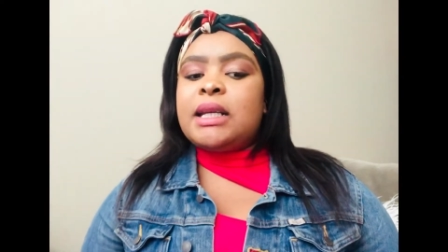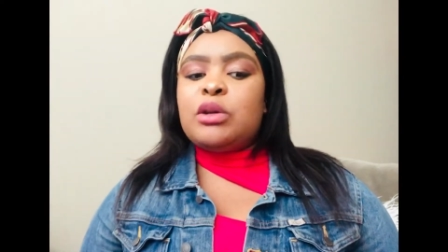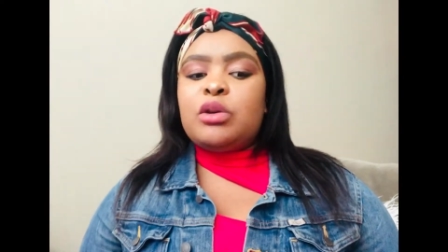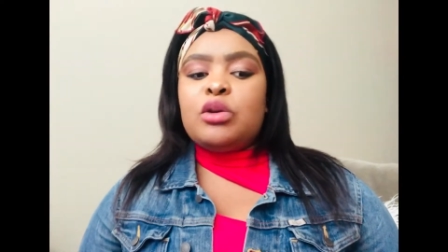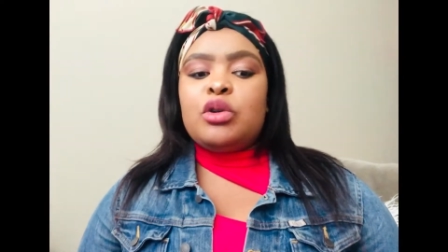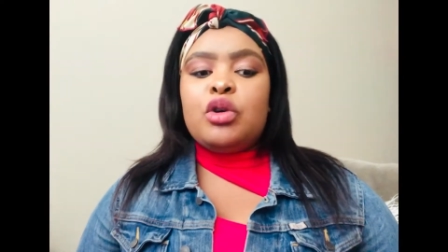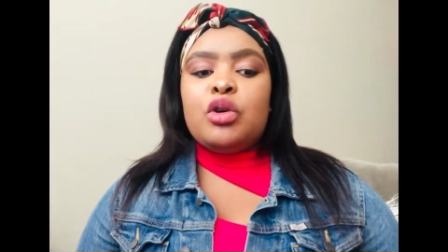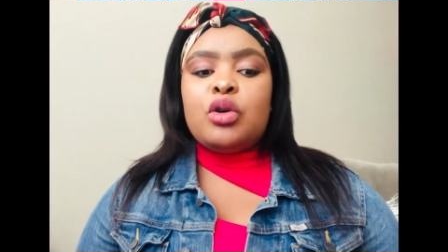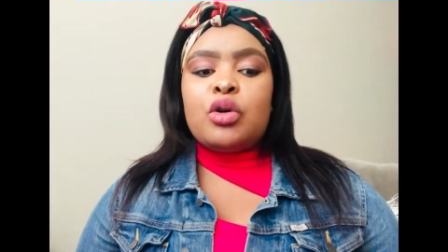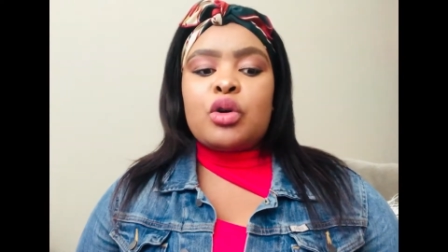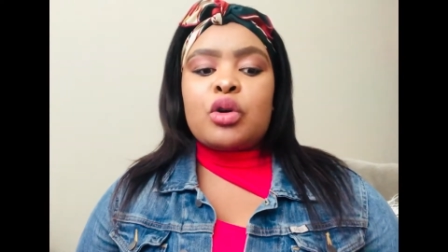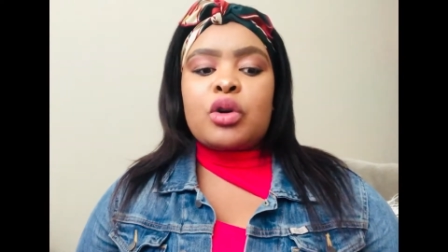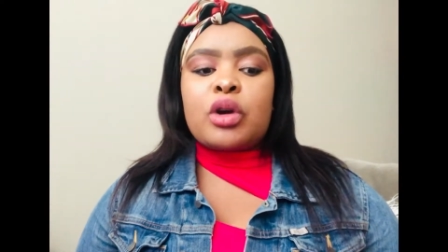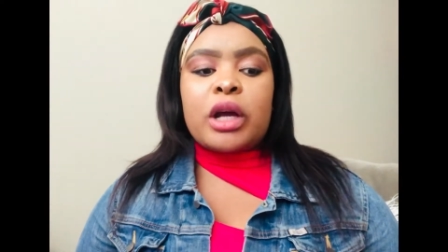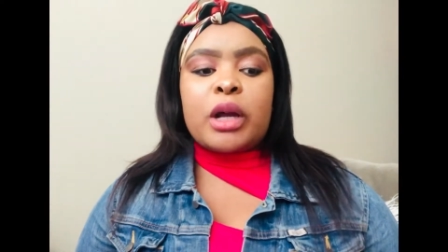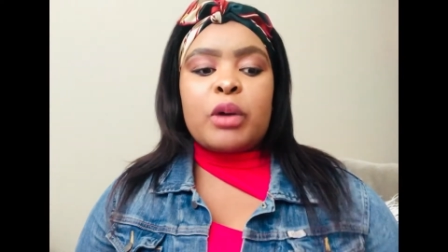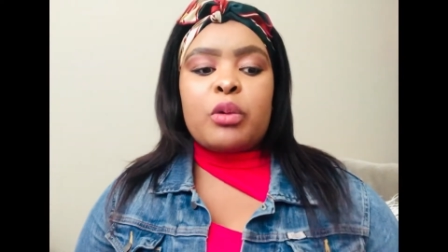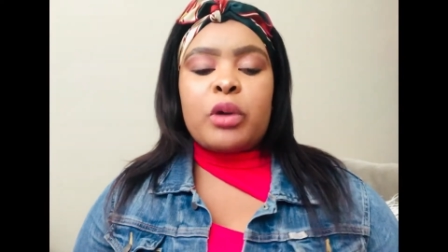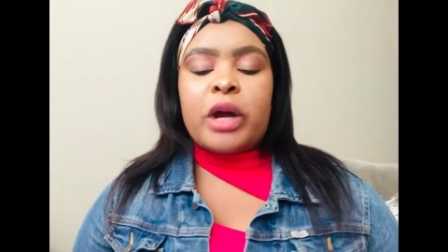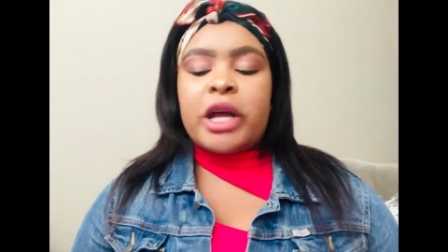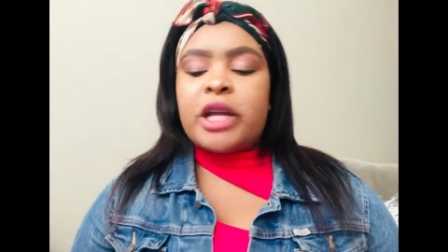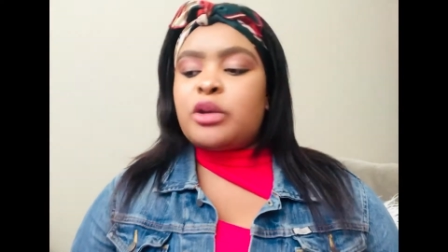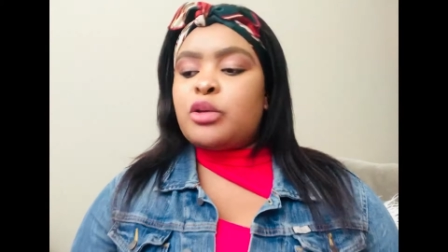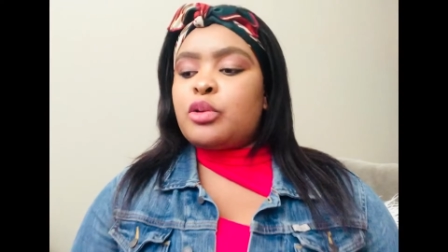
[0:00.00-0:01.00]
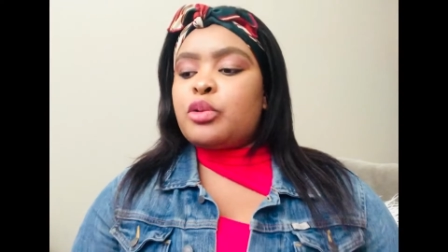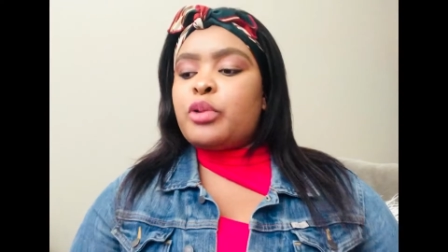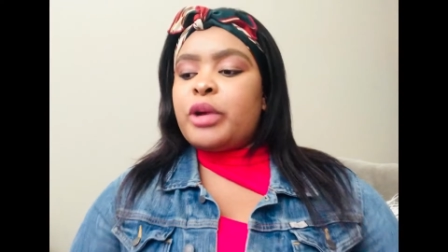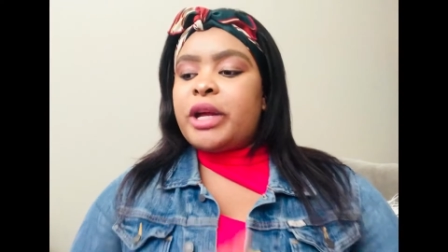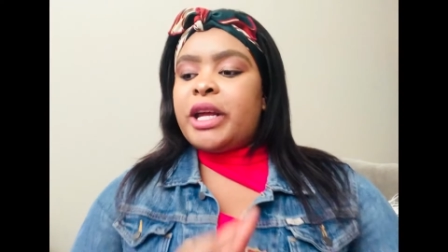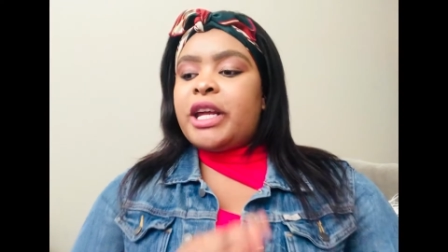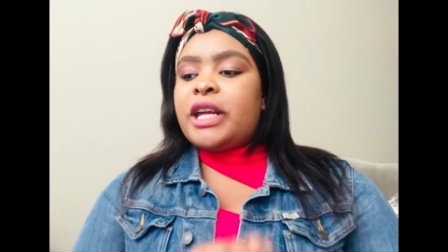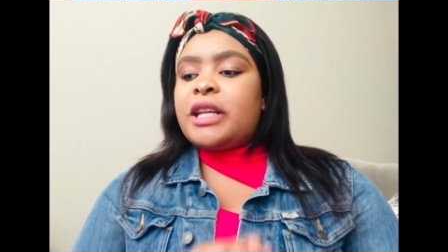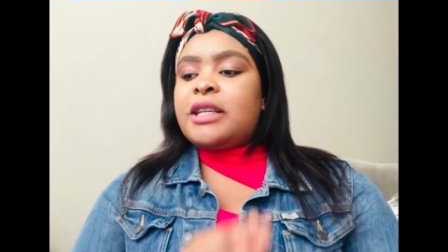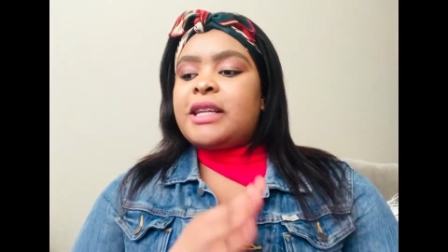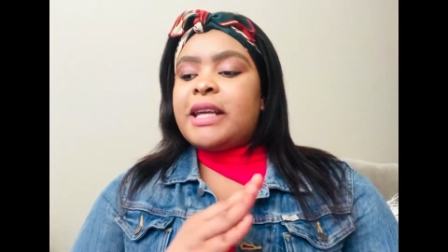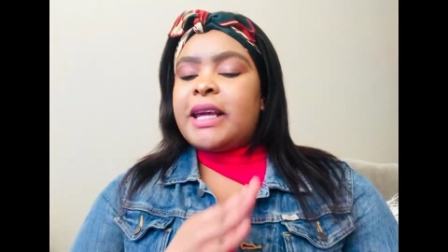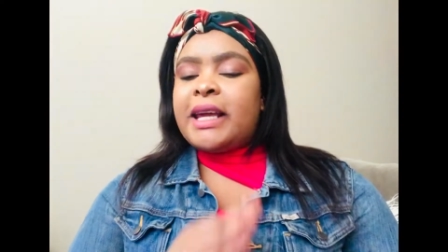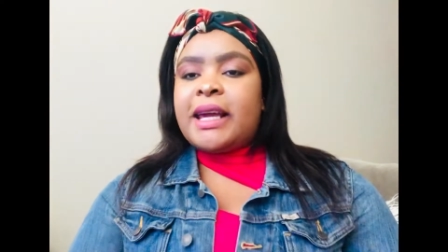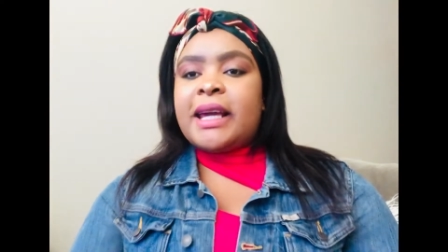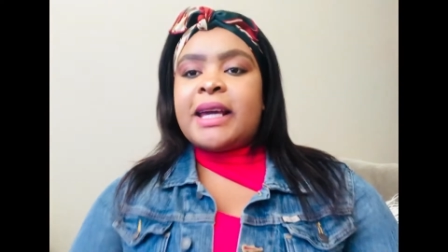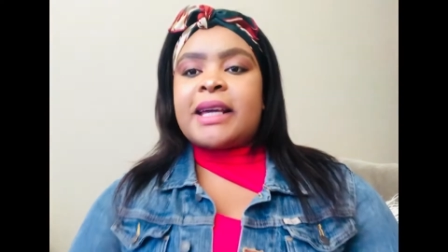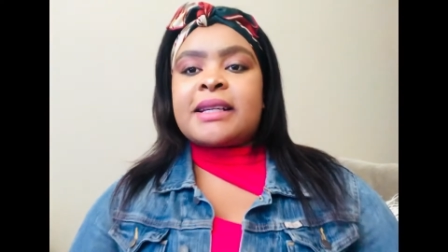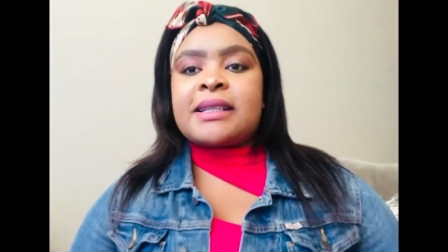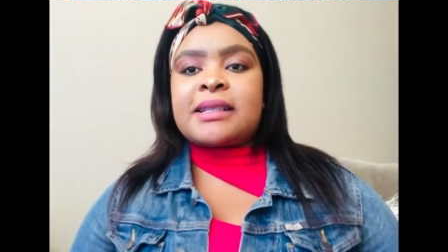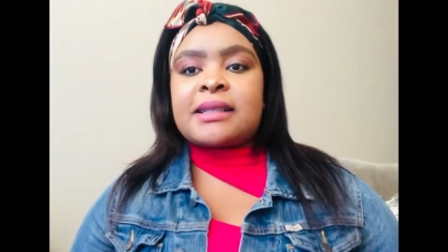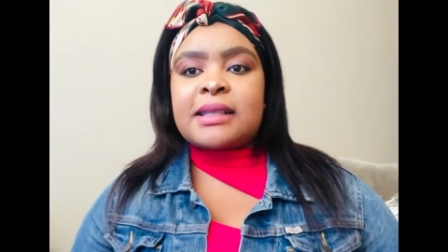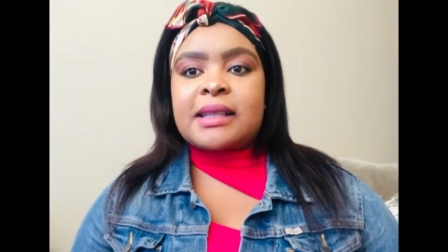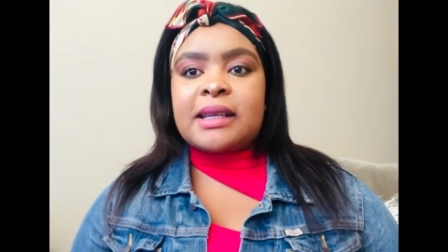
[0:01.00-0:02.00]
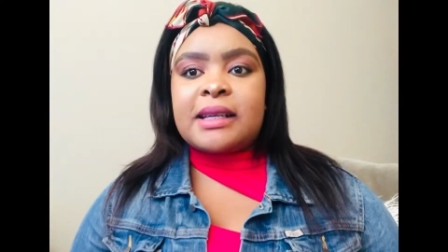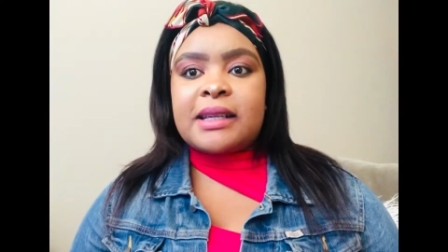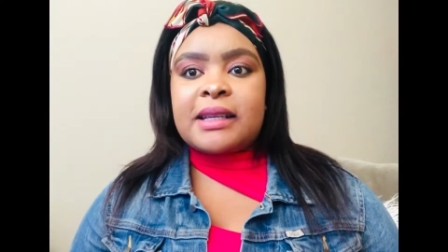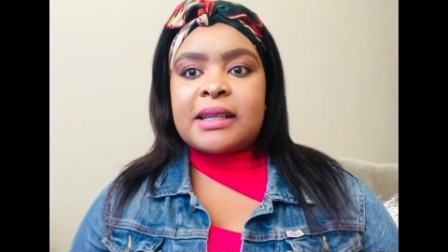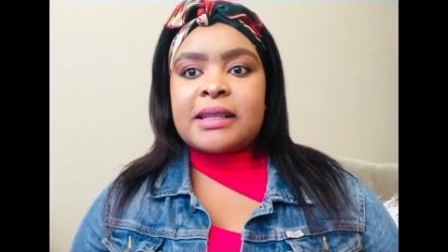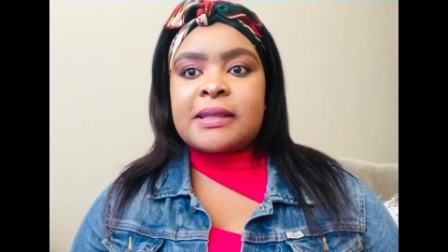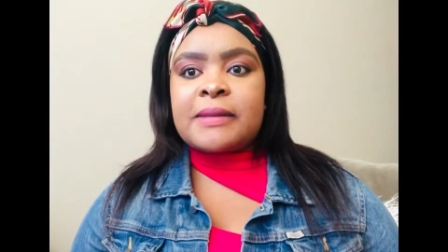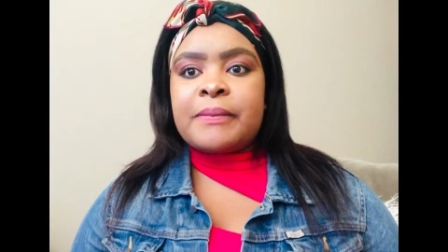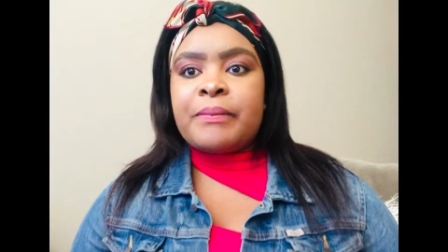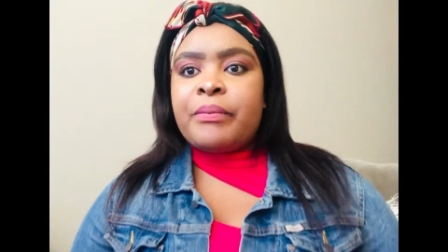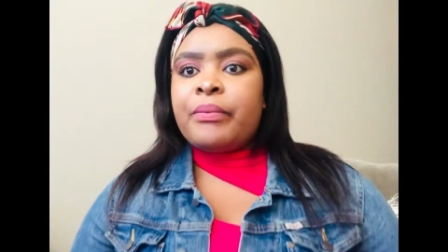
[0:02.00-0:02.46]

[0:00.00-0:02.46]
look at where the X is,